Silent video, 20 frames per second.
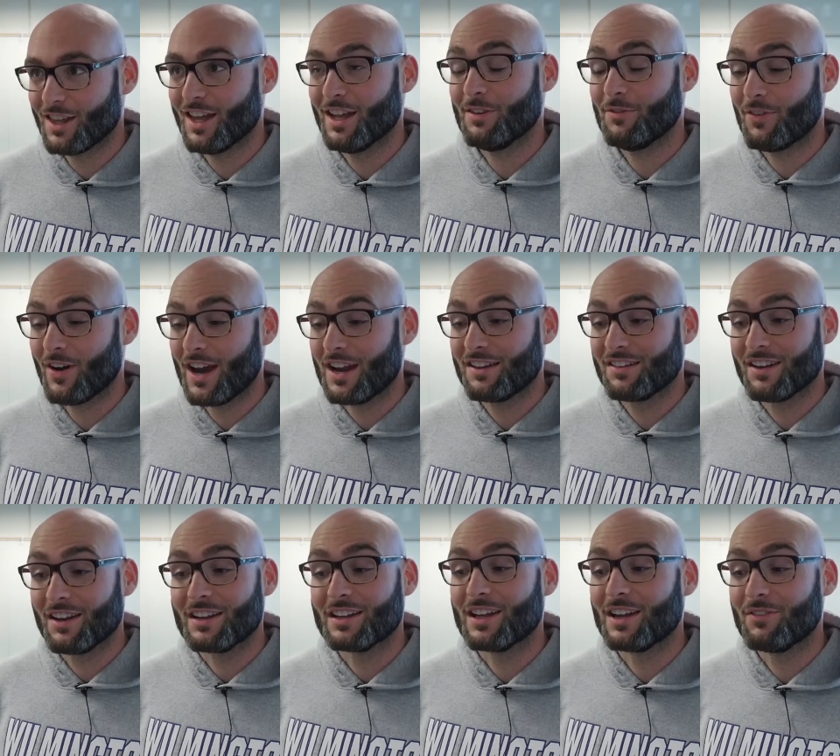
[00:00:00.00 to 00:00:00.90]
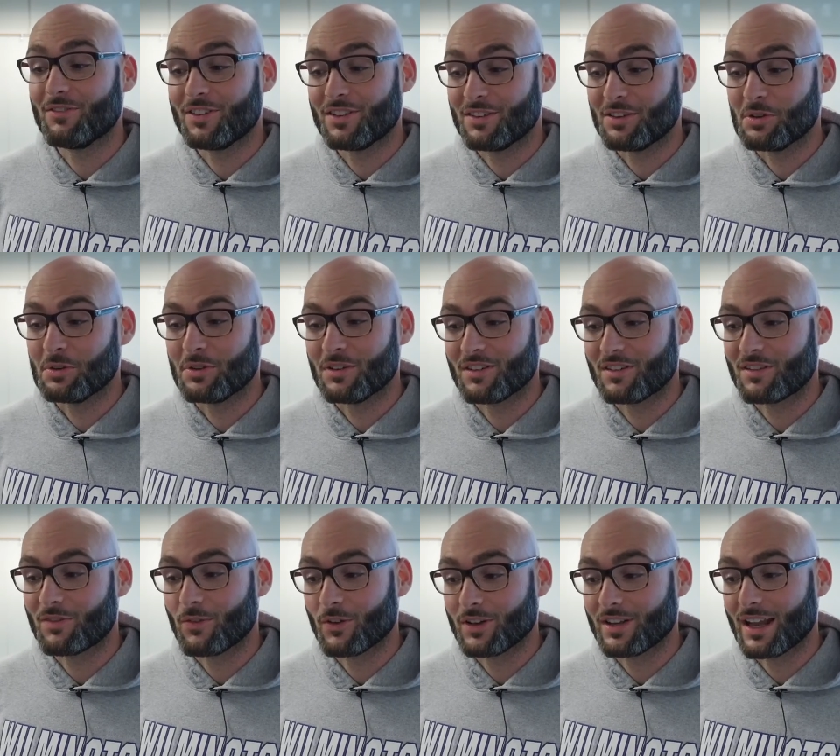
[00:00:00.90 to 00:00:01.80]
The advice I'd give students
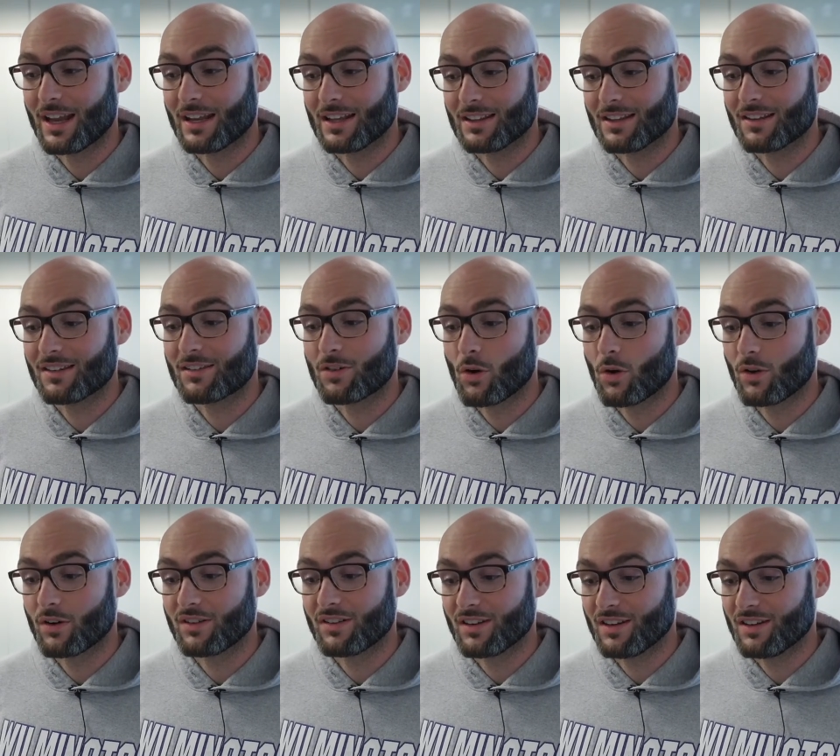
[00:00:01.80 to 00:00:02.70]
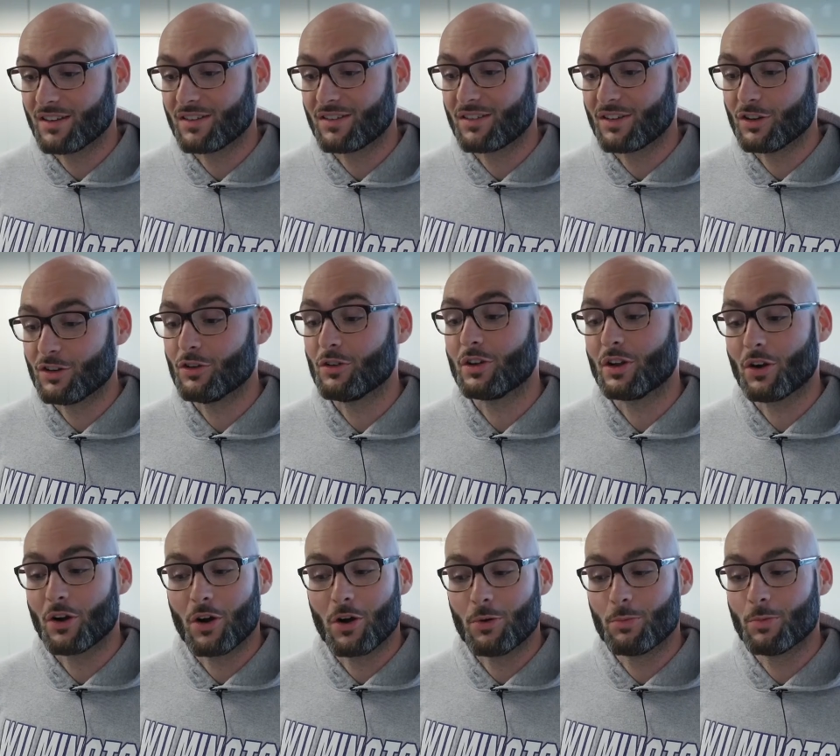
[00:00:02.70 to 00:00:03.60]
for taking this course is to do
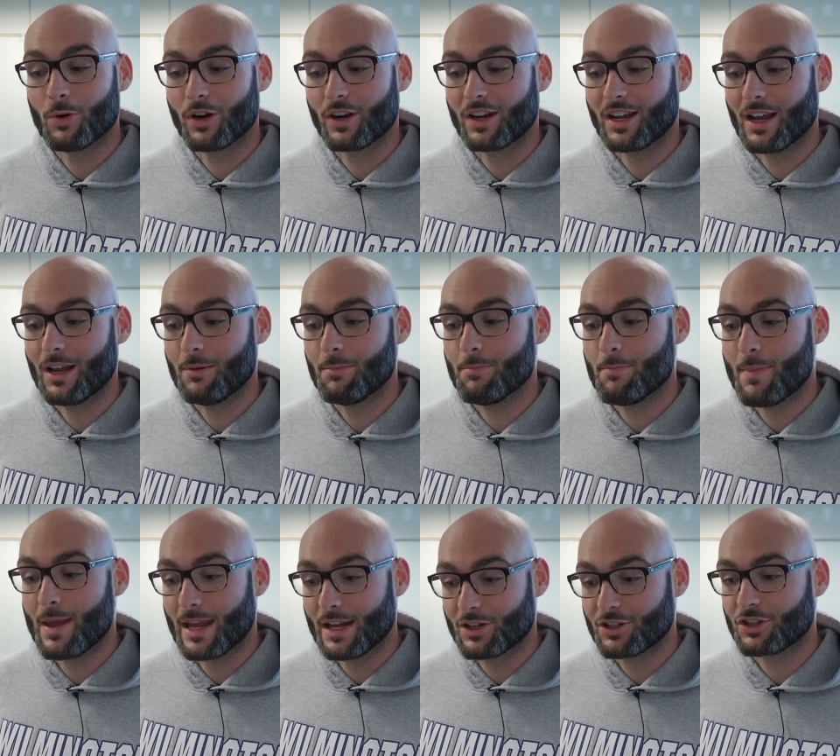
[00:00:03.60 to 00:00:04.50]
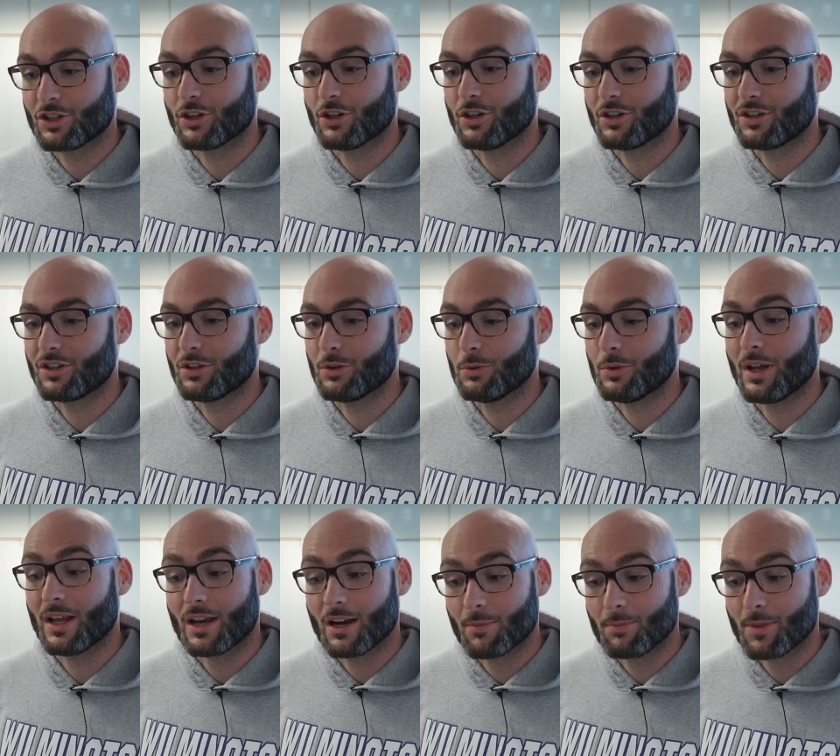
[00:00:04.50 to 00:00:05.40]
your homework and make sure to
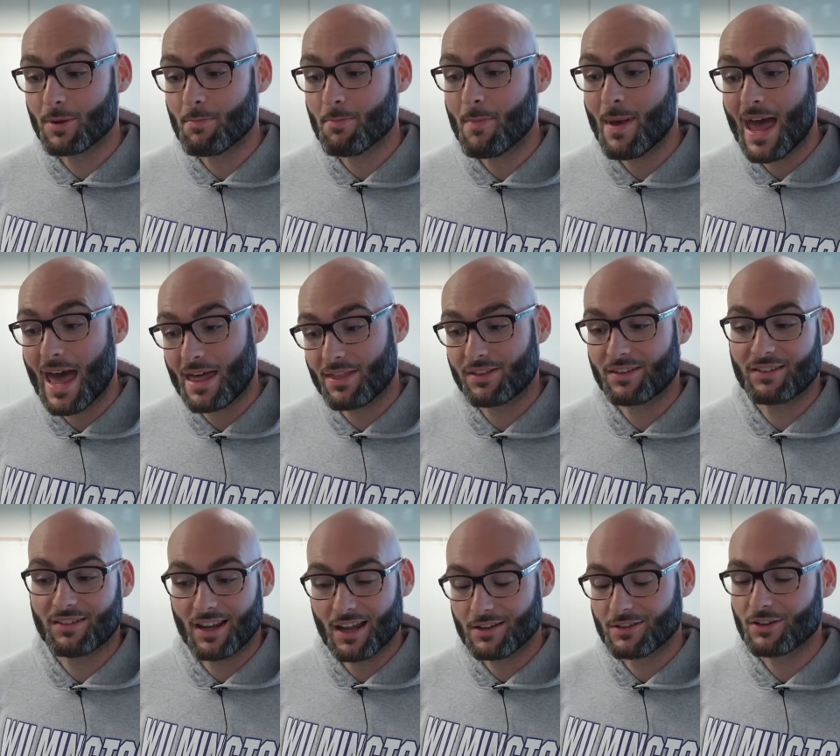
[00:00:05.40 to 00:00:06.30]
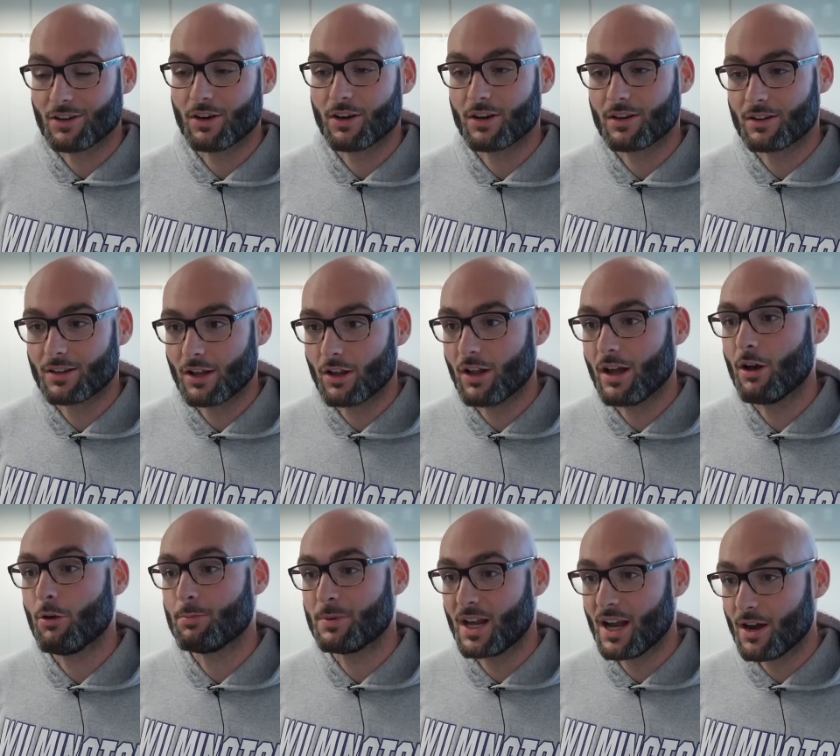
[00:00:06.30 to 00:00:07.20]
hit up the math center. They'll
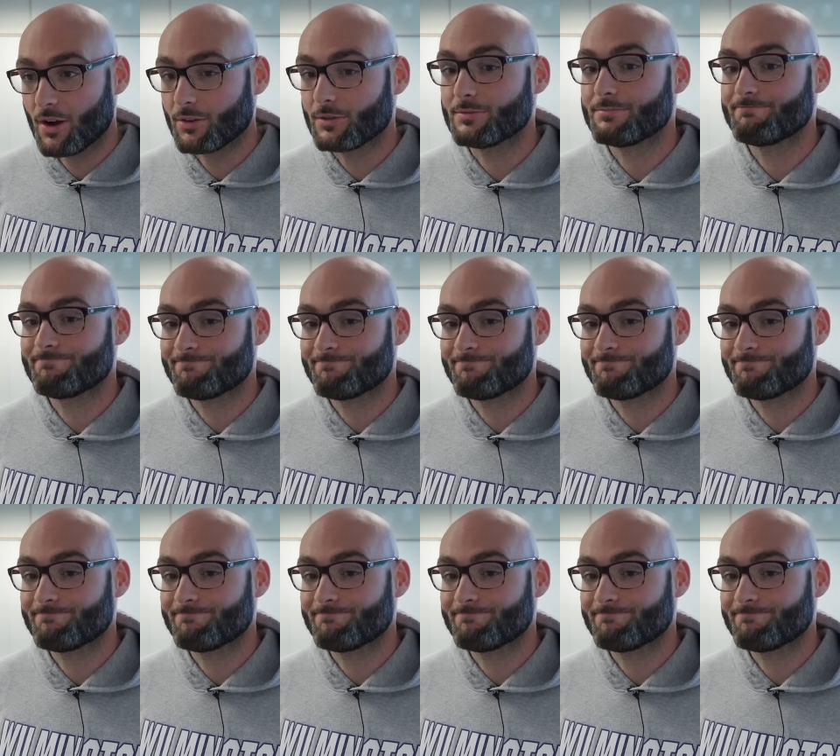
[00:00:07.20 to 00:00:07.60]
help you out.